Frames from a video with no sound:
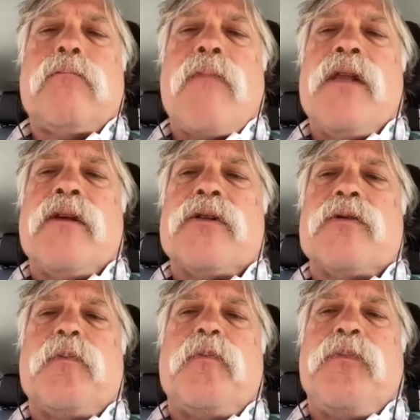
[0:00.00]

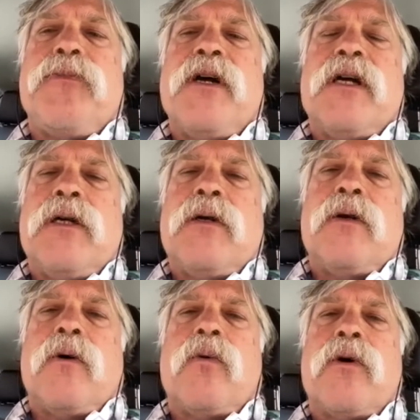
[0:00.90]
There's,
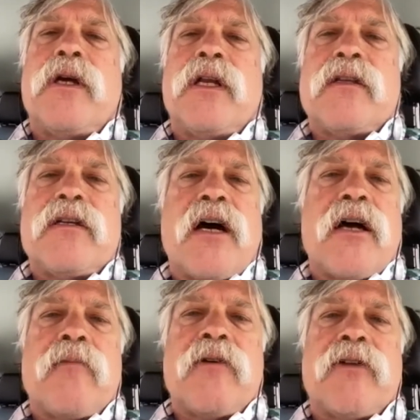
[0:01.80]
we're in a
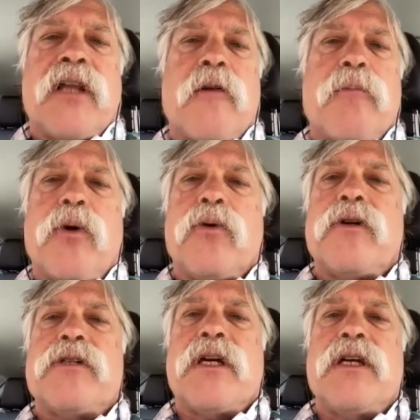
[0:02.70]
time of a lot of
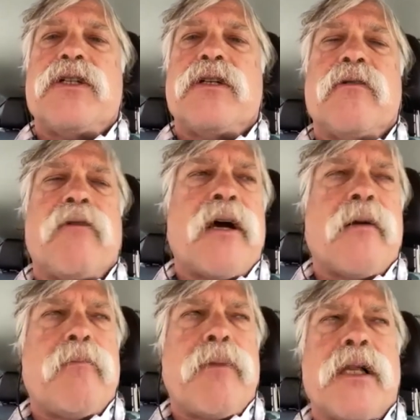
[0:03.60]
polarization
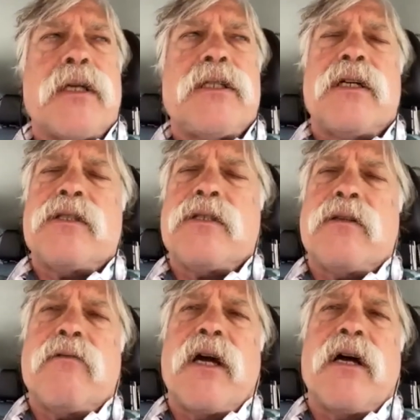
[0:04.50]
around politics
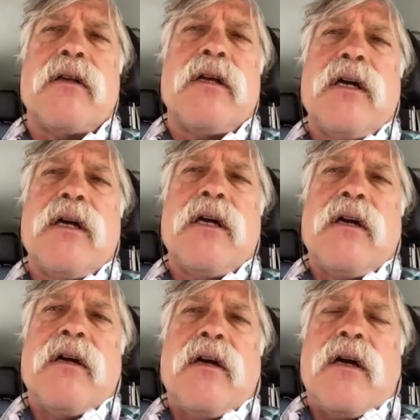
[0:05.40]
and around
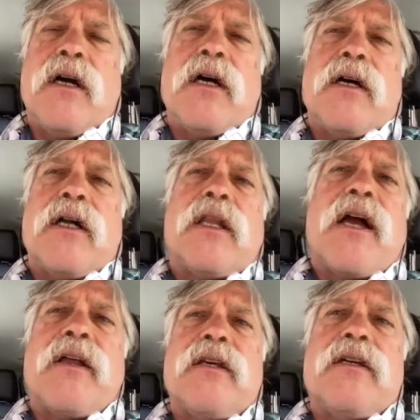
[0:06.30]
a lot
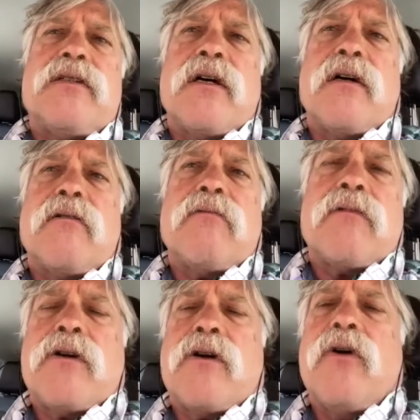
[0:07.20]
of these
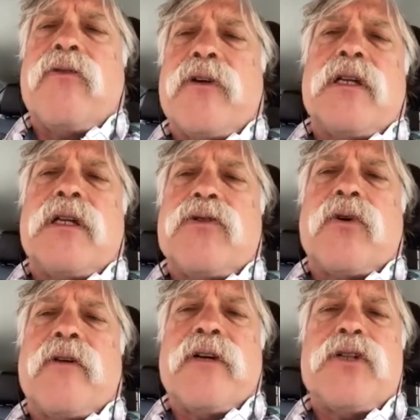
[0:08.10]
COVID
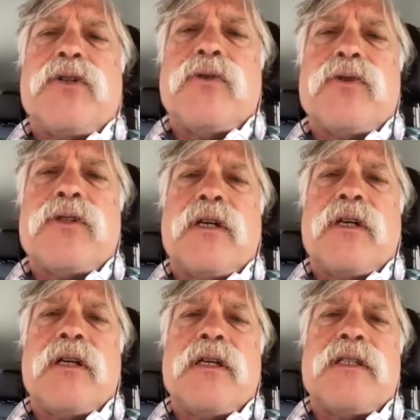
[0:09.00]
sort of issues
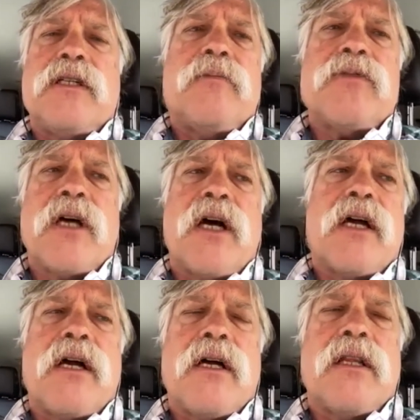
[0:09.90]
that it seems
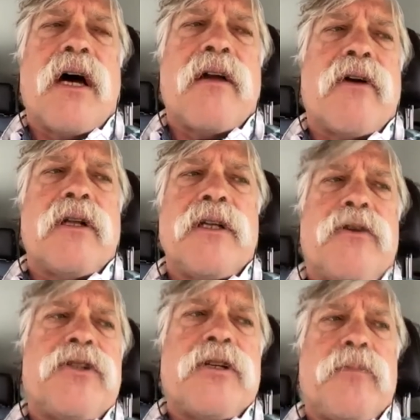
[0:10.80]
like a lot of our
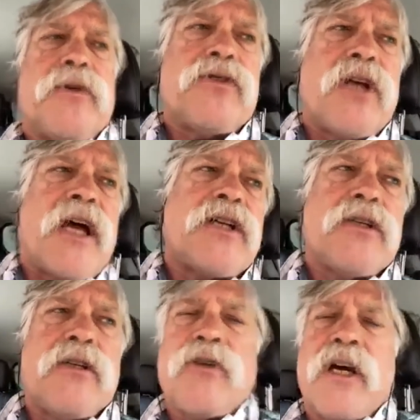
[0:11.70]
leadership is
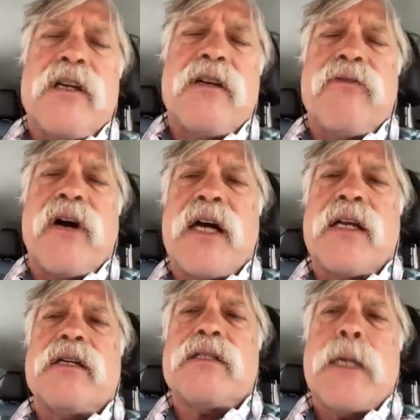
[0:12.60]
actually trying to
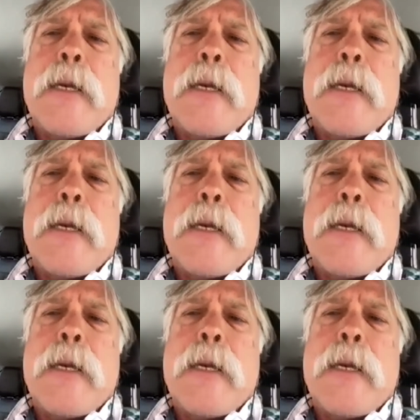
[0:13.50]
divide us.